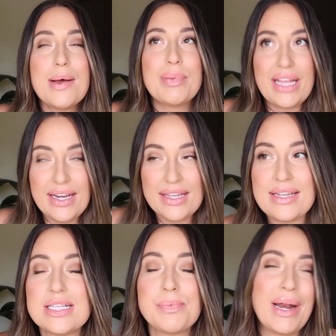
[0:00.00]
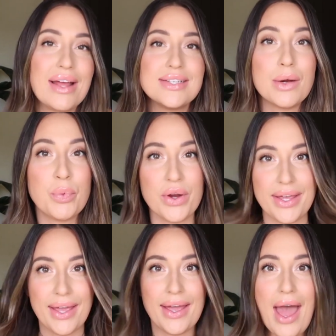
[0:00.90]
planning this, but it ended up
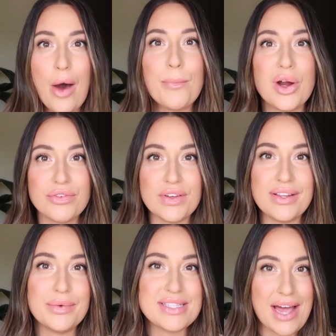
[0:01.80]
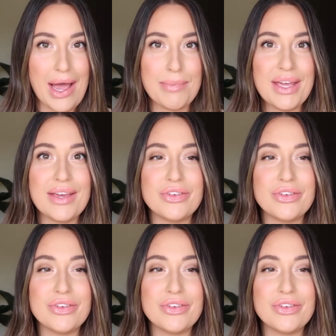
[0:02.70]
working out perfectly with timing.